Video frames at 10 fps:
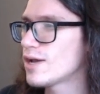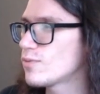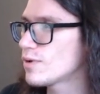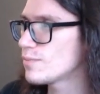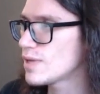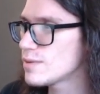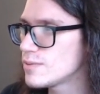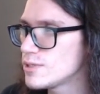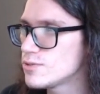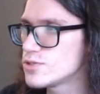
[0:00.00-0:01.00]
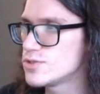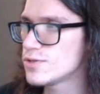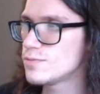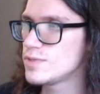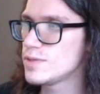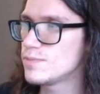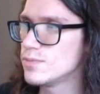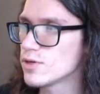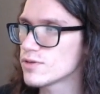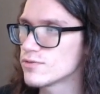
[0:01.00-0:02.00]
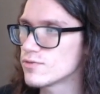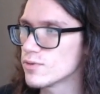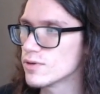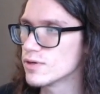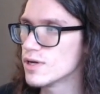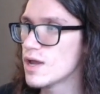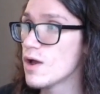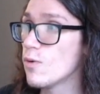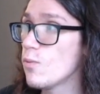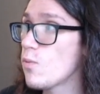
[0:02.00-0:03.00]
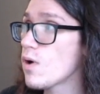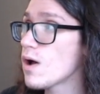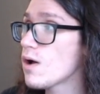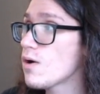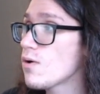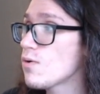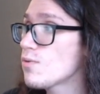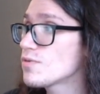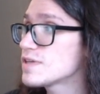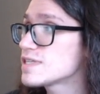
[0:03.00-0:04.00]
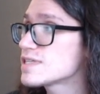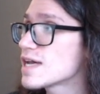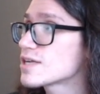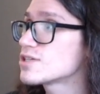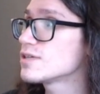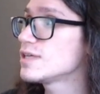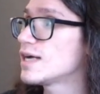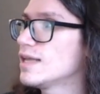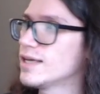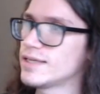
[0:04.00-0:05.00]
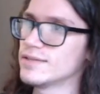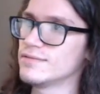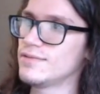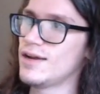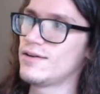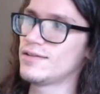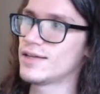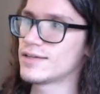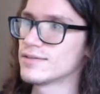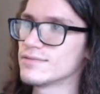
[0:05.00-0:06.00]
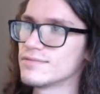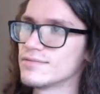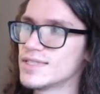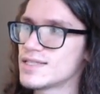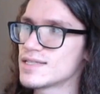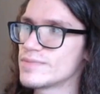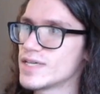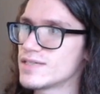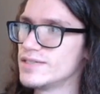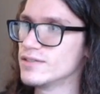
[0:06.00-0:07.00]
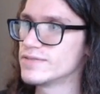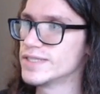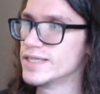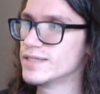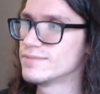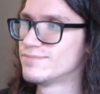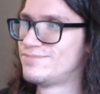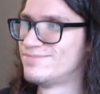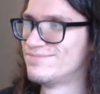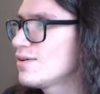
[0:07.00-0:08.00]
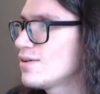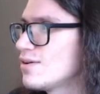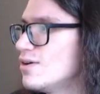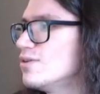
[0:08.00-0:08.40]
what maybe you should be looking for. Whoa, this is actually, I like it. I already like it. This is the best deal of today. Oh,